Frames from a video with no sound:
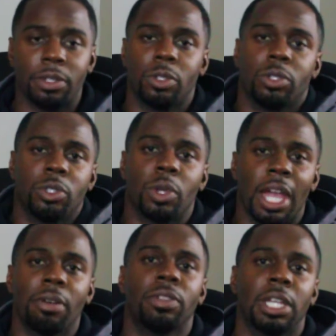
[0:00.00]
You
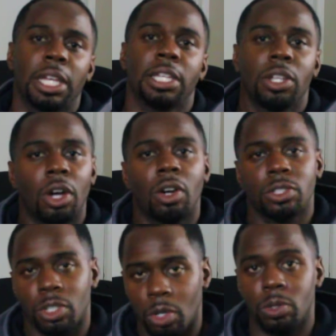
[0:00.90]
have to let dogs
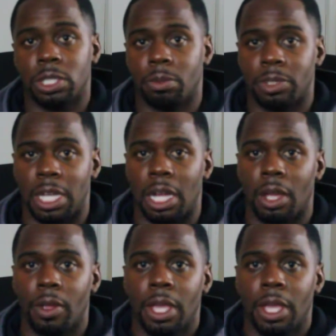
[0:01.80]
go sometimes.